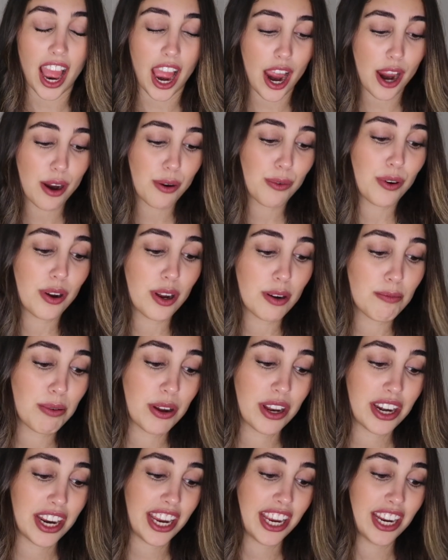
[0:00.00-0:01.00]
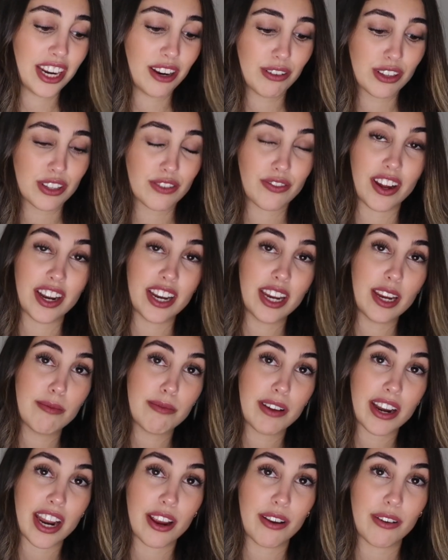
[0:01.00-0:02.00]
I would put it in, it was funny,
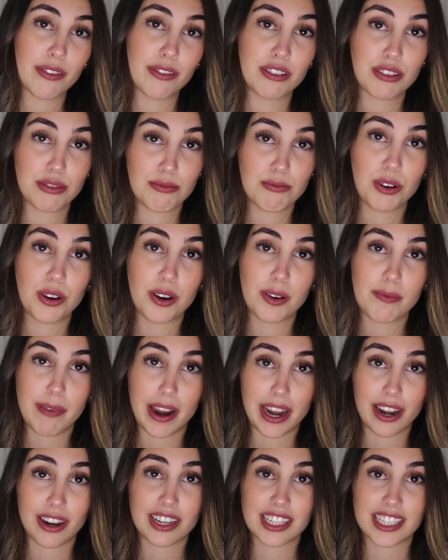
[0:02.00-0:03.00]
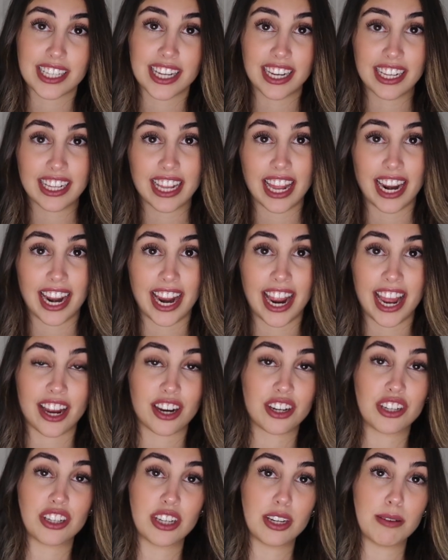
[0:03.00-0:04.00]
but it was more embarrassing that I
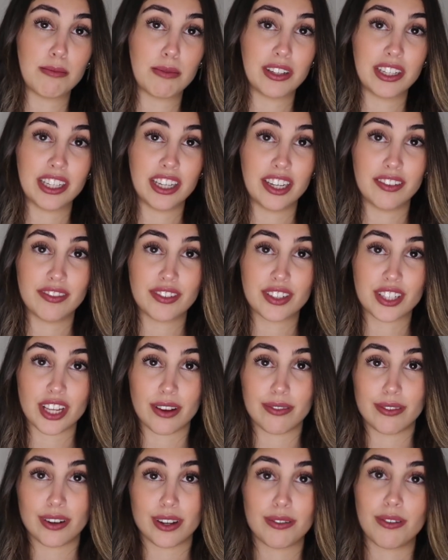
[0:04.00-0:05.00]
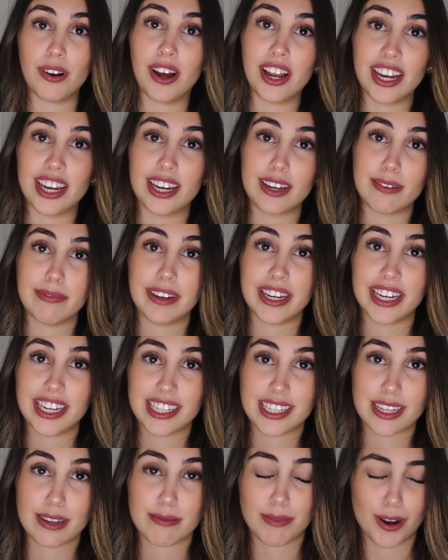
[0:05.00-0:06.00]
actually believed someone wanted me
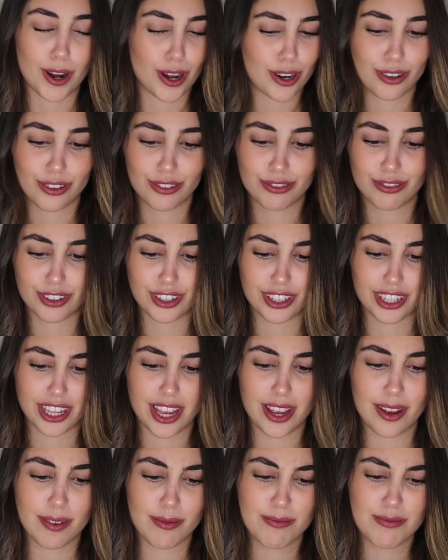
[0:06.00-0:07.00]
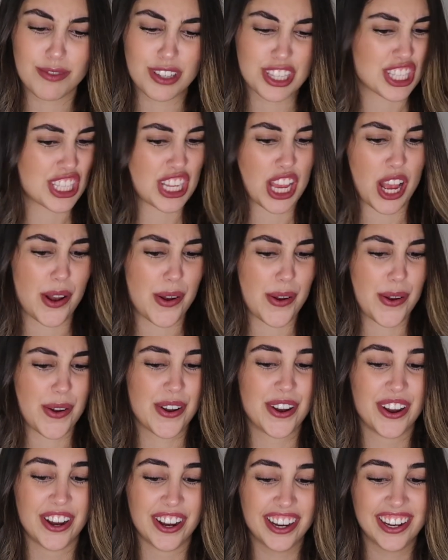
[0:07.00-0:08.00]
to model for them,
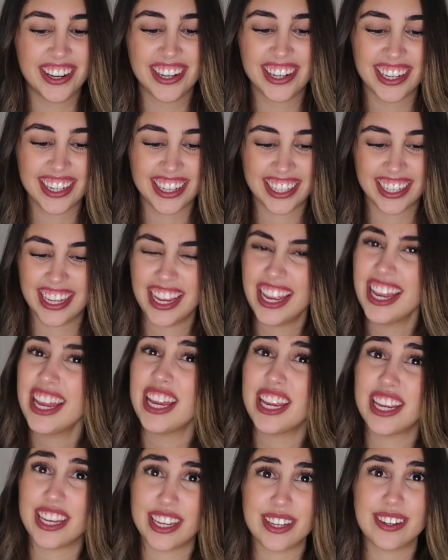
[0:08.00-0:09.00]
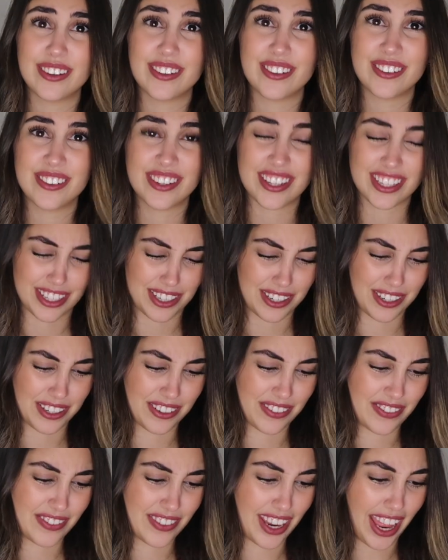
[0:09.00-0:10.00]
so you
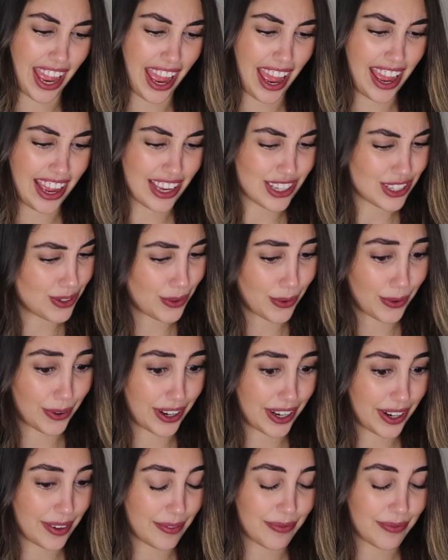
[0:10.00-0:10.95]
deserve that story.